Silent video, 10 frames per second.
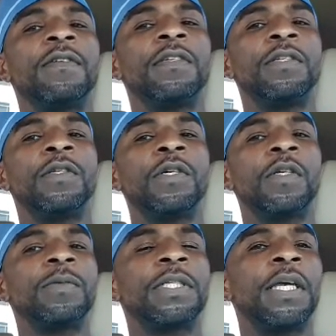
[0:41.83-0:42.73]
You know what
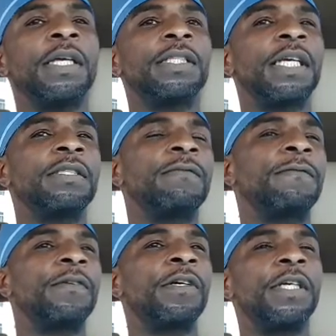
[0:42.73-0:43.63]
I'm saying? Tyson
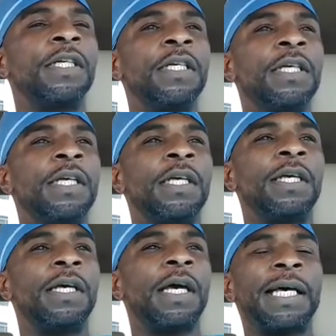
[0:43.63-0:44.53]
Fury,
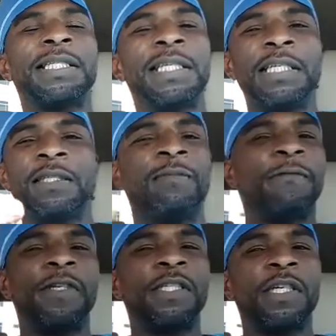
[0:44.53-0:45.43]
I seen some
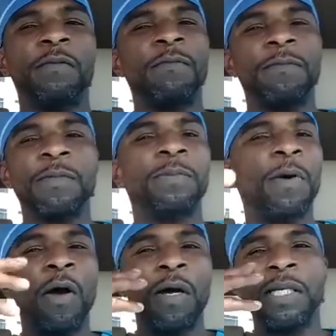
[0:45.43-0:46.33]
footage of him from
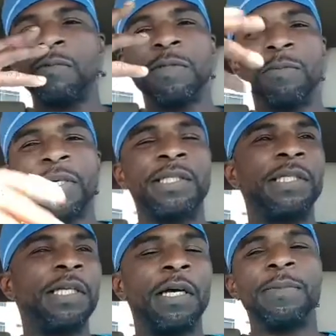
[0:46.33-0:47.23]
Spawn. He was
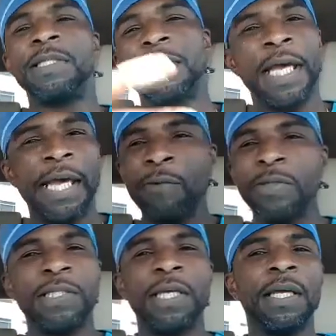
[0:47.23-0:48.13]
busted up. His dad
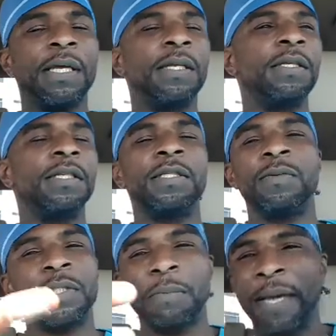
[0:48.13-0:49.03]
was saying this
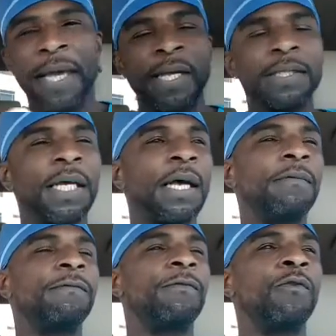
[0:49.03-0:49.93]
was a bad time
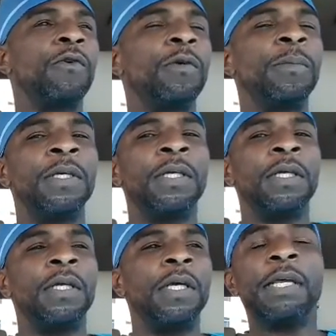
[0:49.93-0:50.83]
for him.
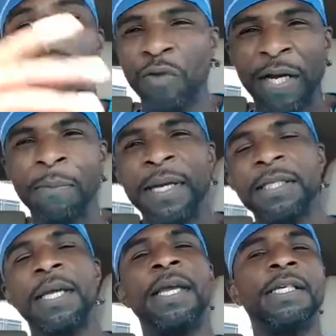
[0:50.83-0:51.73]
He was trying to make
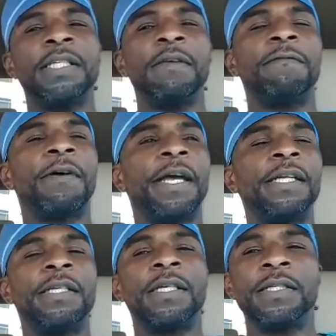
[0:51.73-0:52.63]
the AJ
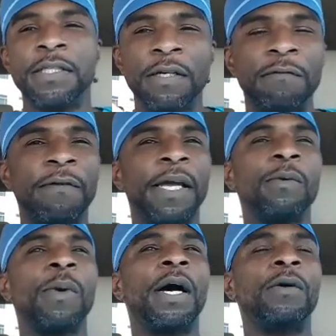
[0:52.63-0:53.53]
fight instead of
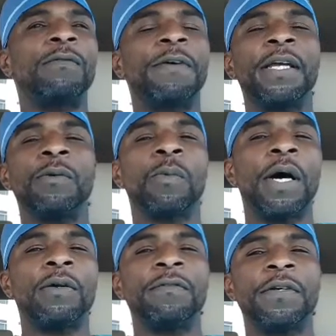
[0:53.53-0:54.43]
fighting
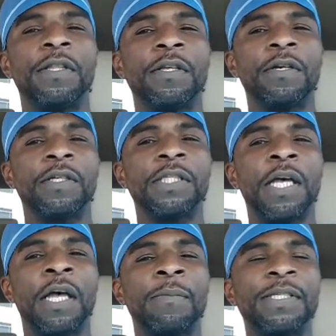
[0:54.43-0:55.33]
Wilder for the third time.